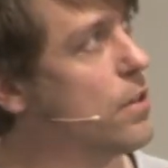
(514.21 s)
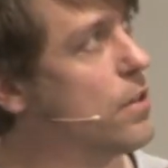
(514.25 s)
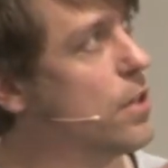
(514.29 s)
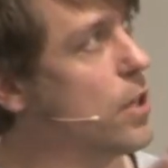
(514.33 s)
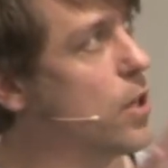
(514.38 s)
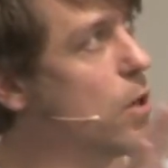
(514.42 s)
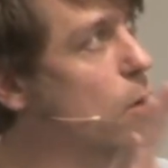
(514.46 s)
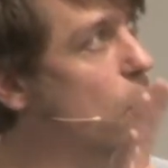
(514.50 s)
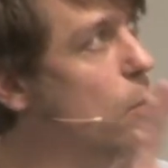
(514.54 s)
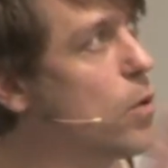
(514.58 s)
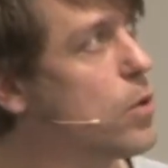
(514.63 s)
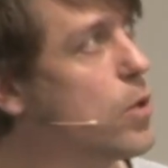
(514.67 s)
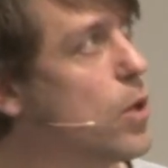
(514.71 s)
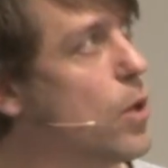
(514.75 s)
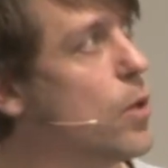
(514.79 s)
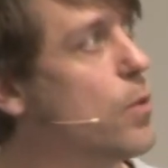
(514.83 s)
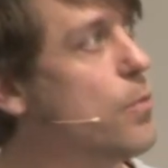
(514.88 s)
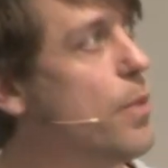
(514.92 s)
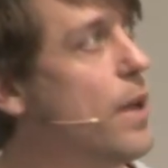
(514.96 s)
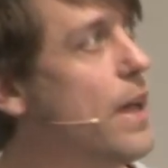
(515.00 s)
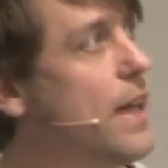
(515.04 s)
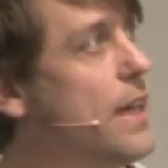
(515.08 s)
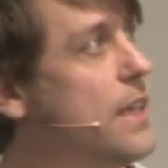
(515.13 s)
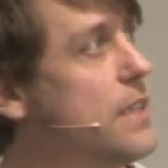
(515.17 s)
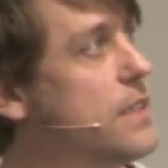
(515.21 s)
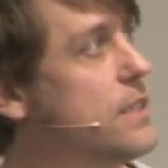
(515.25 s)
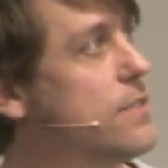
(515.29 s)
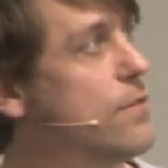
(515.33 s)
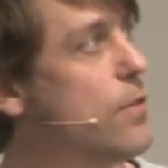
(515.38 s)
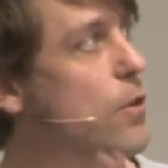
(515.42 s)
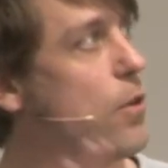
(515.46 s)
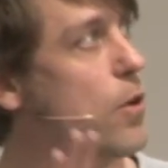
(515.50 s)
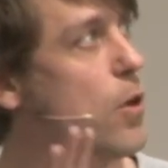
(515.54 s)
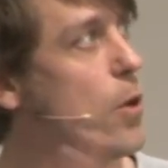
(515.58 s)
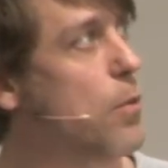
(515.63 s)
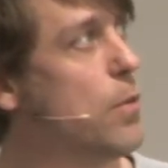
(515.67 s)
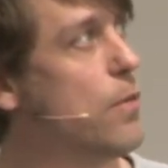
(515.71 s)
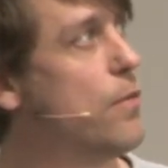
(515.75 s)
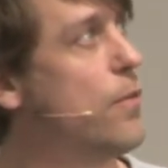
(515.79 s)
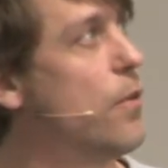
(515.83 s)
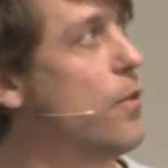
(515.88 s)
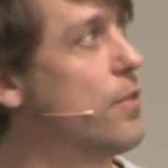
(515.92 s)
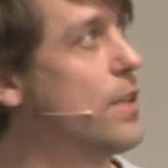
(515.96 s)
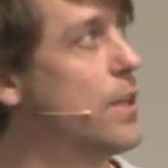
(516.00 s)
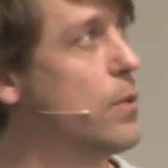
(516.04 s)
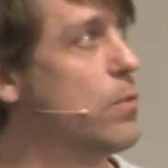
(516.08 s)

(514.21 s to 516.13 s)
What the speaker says: the code base for RoboFont,